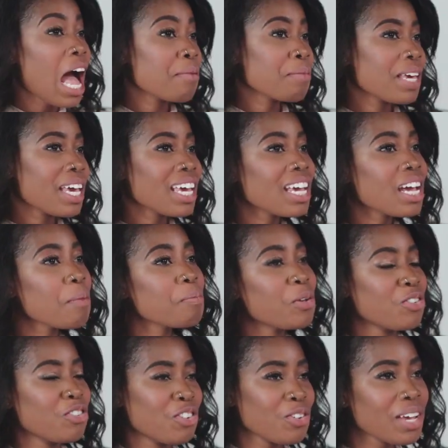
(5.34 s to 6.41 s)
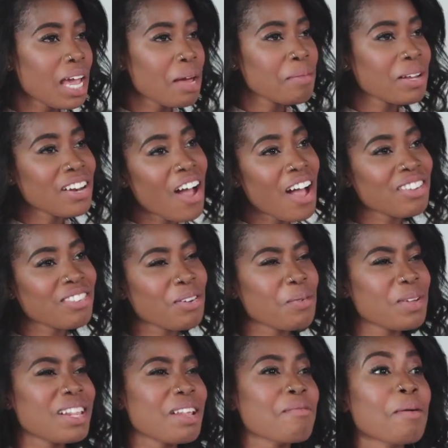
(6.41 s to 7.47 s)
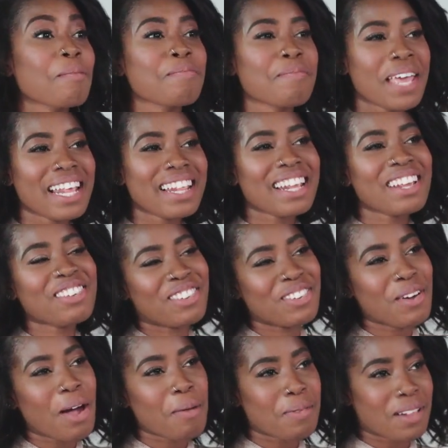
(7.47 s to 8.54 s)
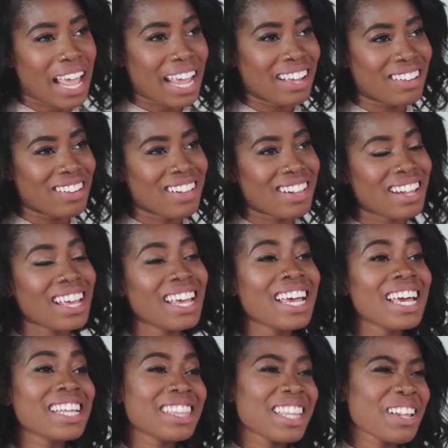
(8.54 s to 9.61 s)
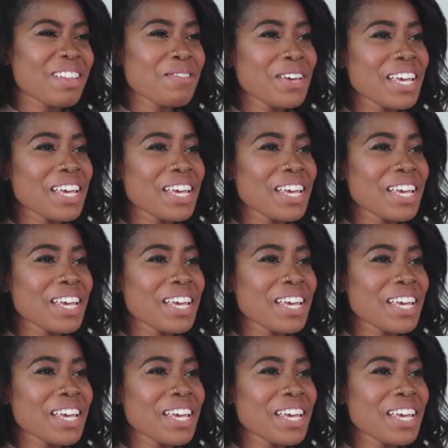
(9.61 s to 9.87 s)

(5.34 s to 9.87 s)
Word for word: I'm kicking up your shoe game a notch with some amazing shoe upcycles. This